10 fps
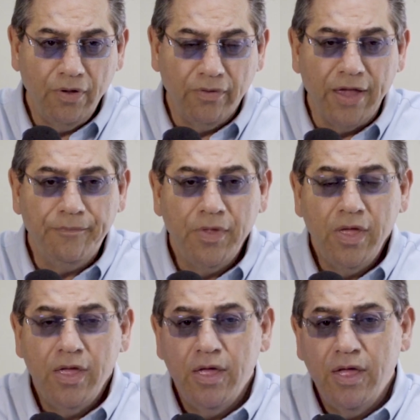Okay.
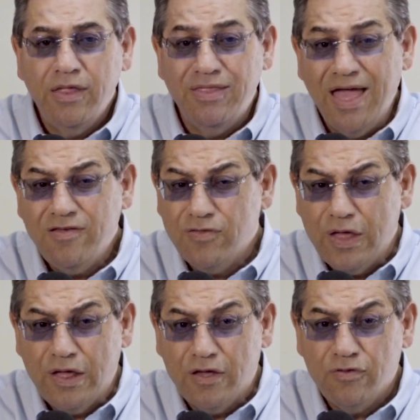Next
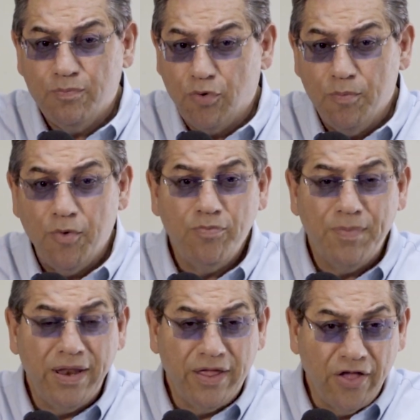thing is promote
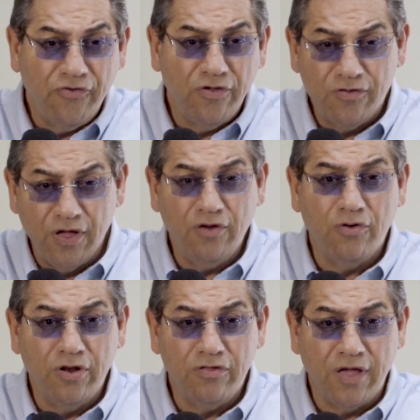medication
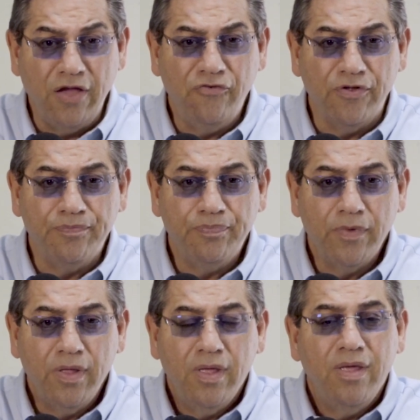synchronization.
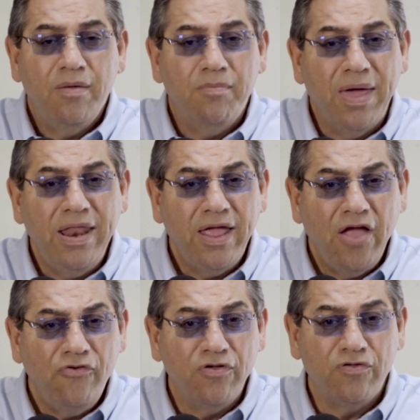
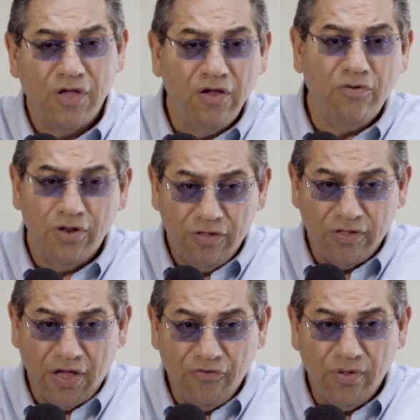Medication
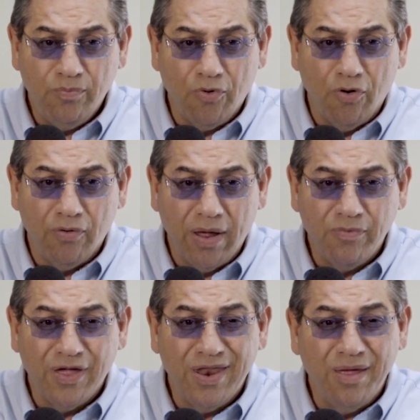synchronization
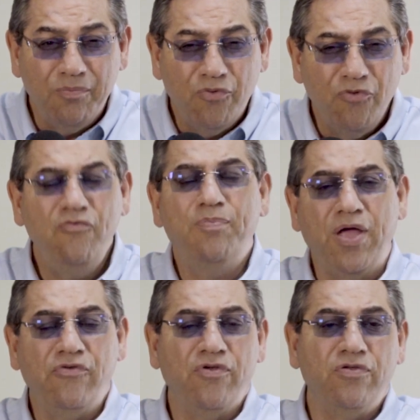programs can improve
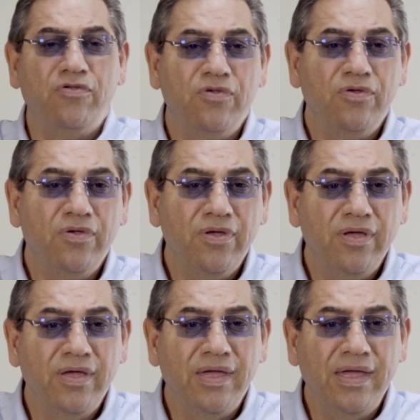patients'
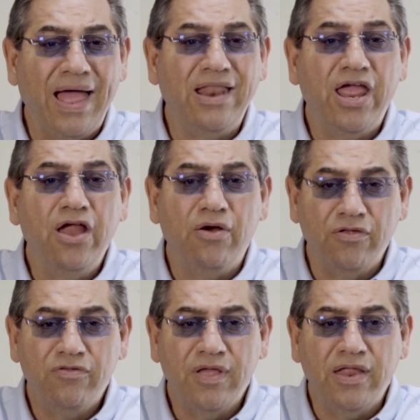
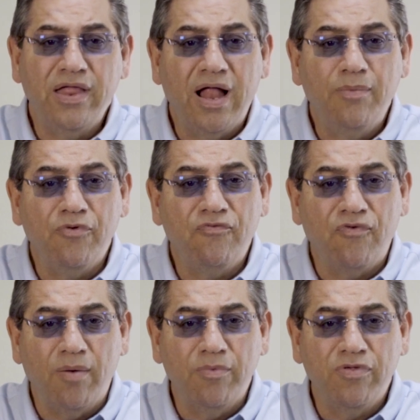adherence and help your
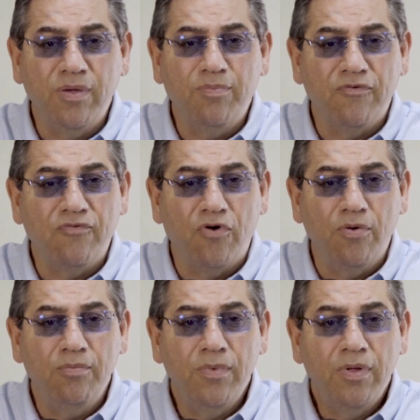pharmacy
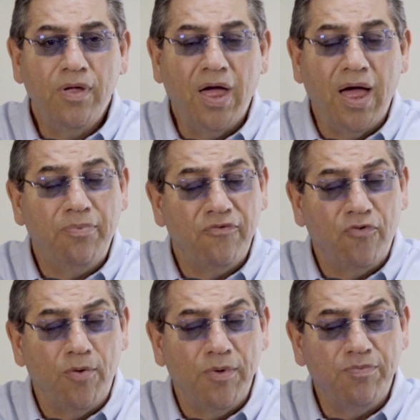perform uh,
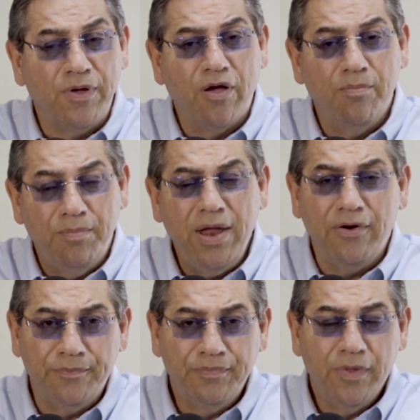performance become better.